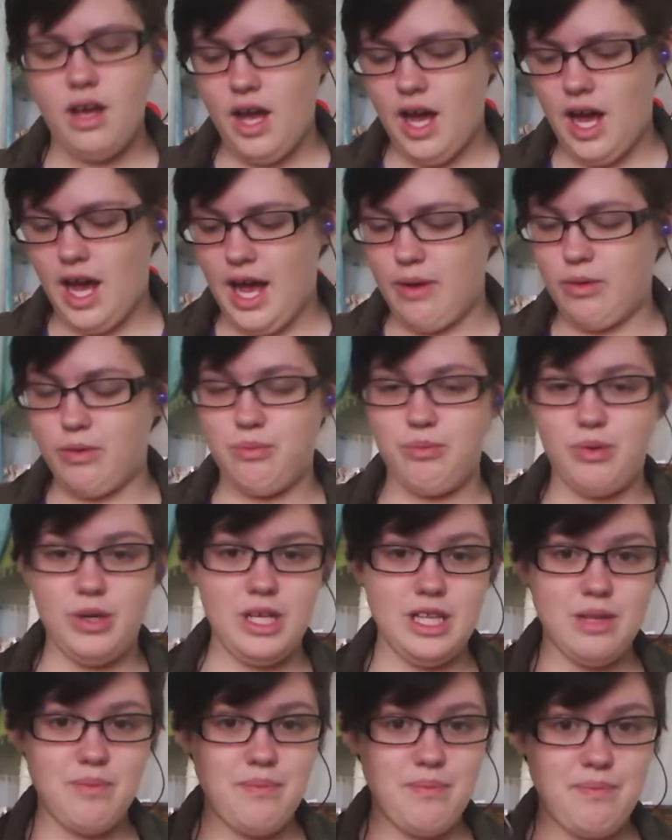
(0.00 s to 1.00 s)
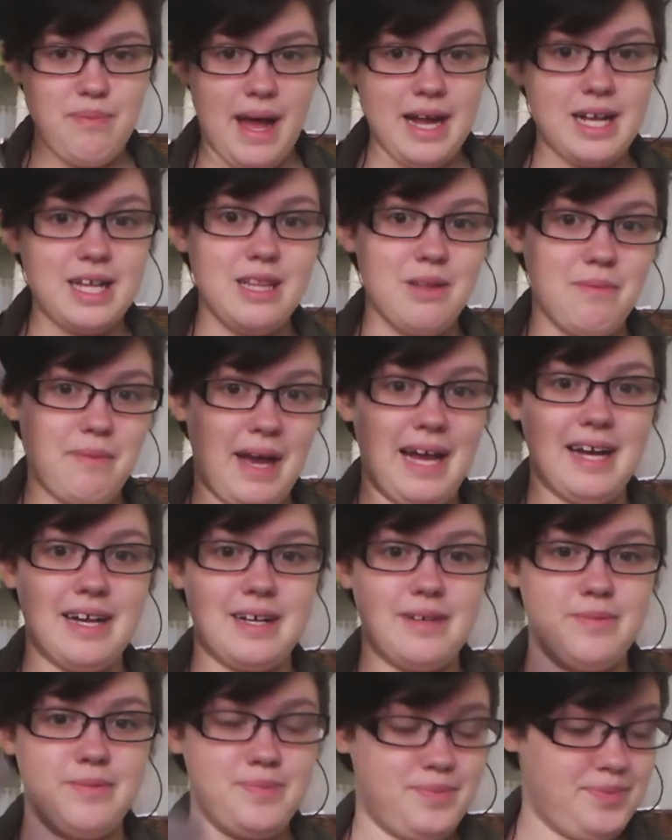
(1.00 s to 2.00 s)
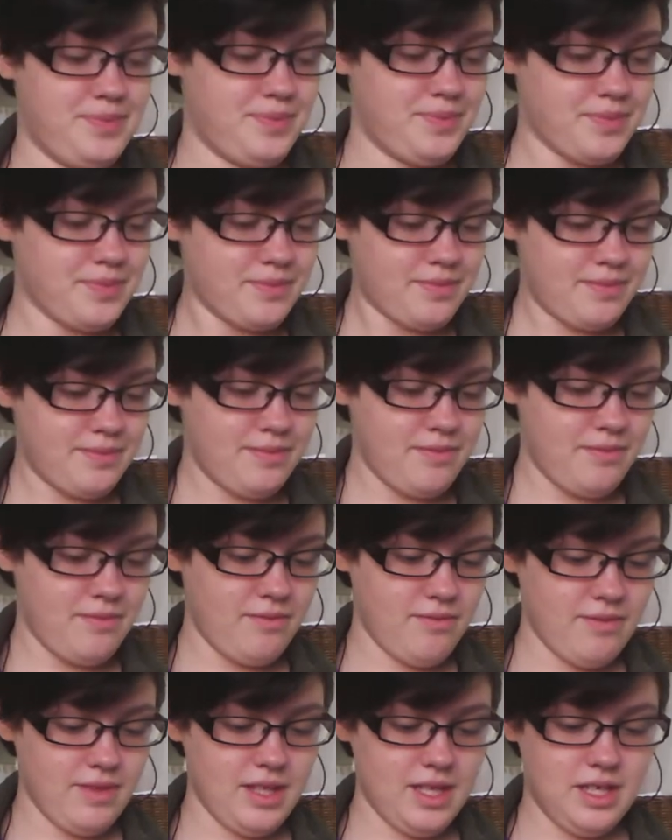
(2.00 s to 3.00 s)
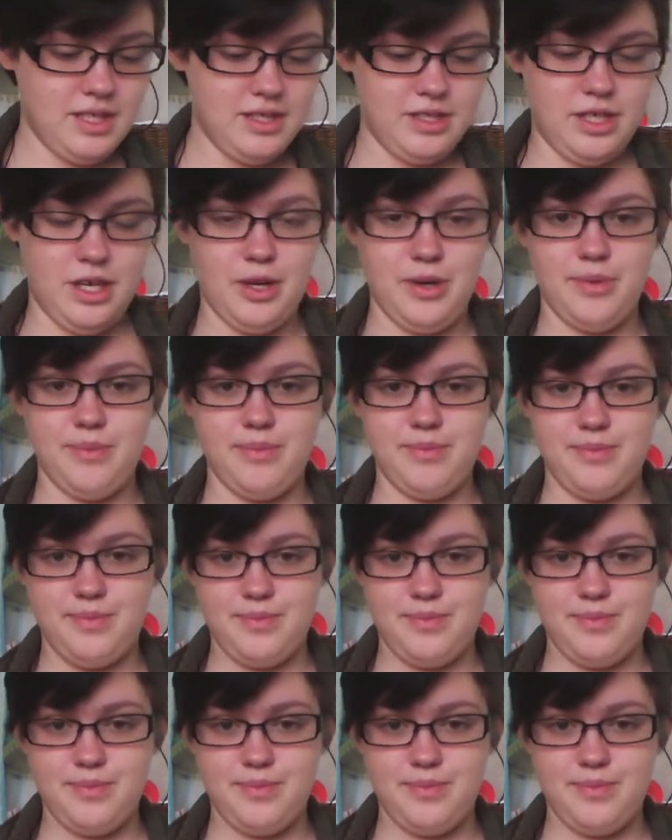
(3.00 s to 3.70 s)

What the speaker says: I will put it back in the bag. So